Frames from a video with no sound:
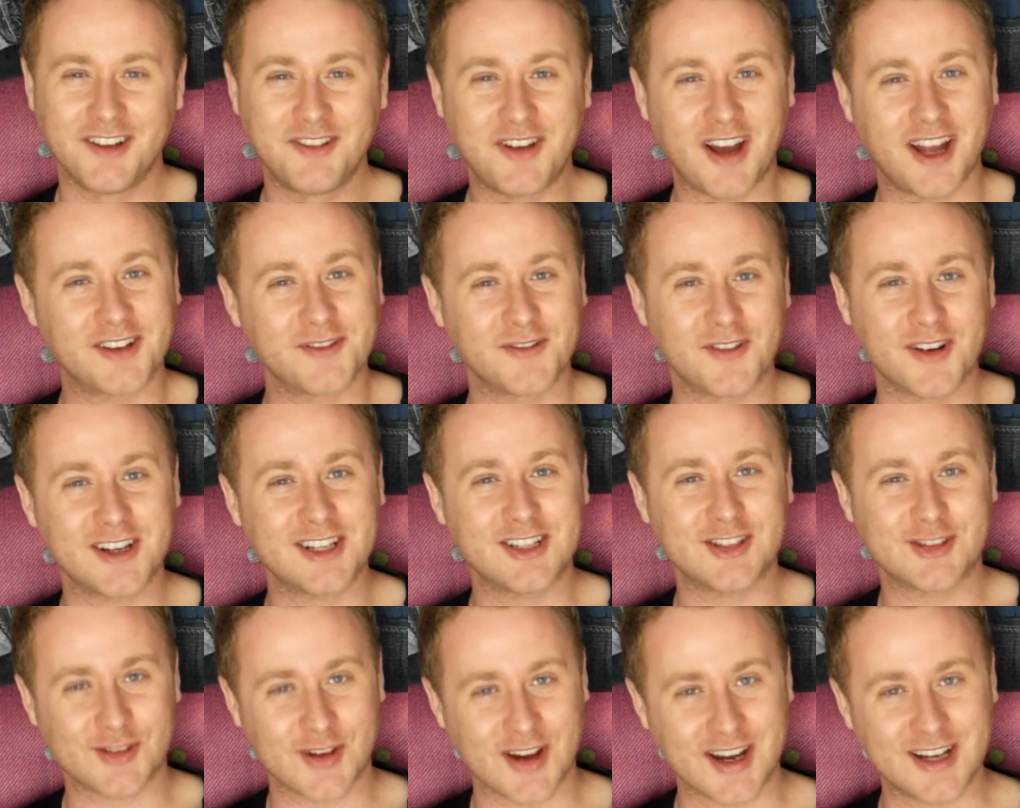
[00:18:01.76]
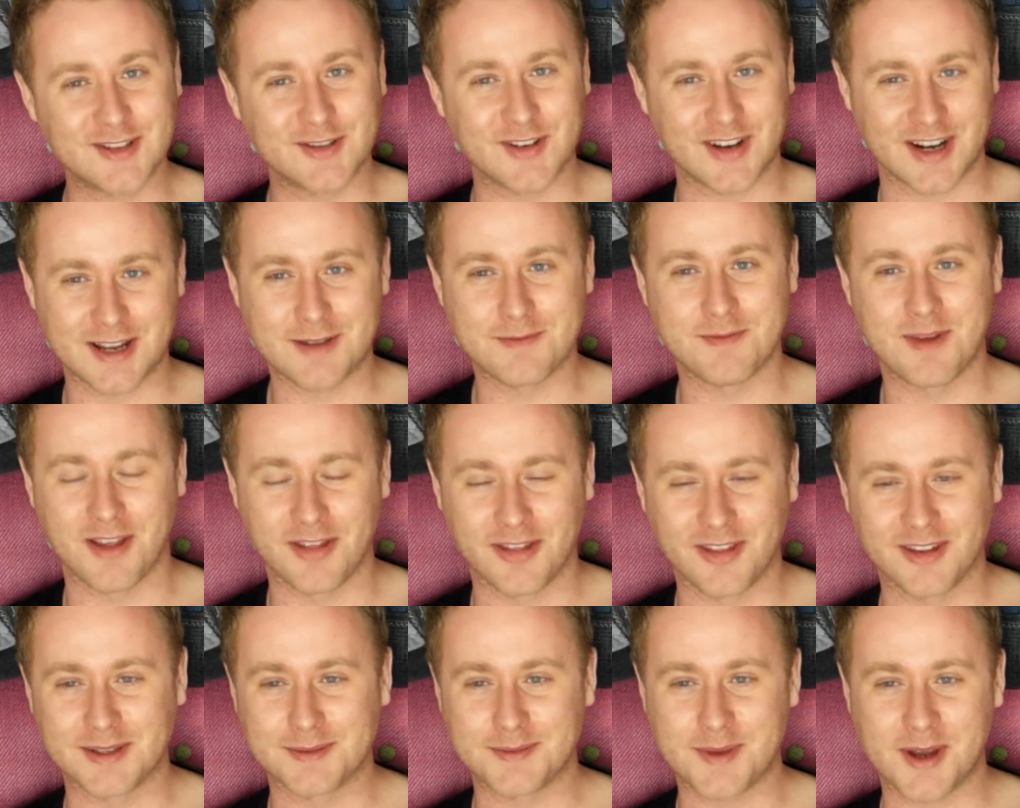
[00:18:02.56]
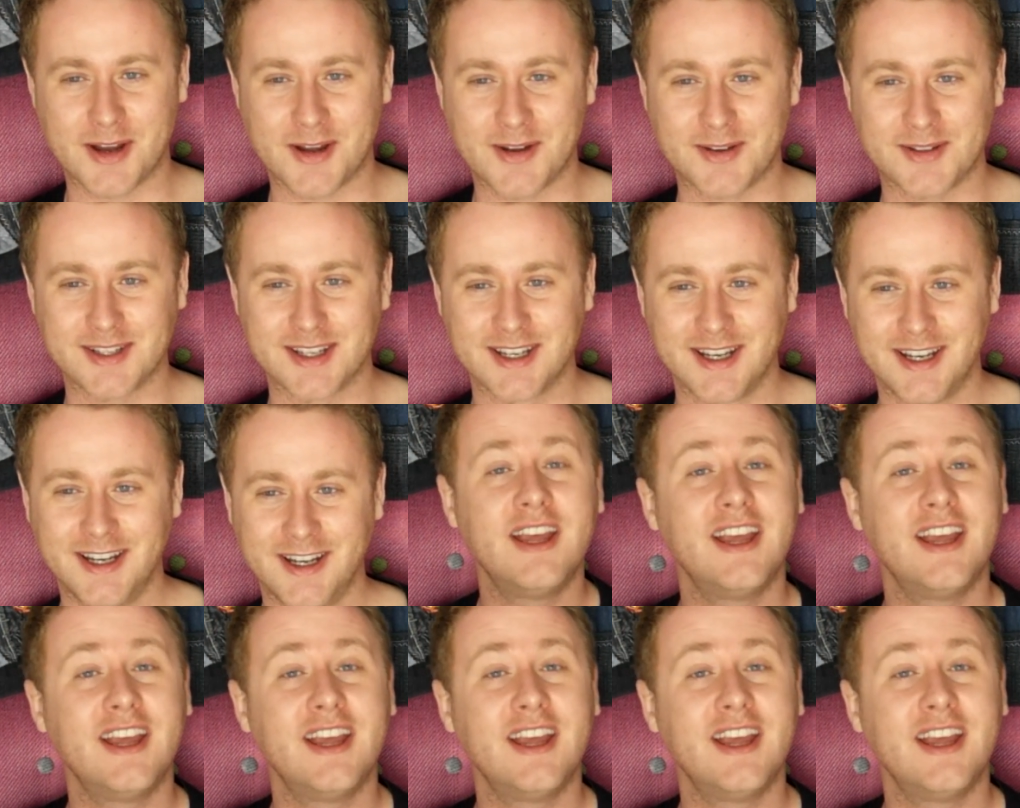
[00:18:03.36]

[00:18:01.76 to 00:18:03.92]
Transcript: I've had a very strange reading month, I suppose.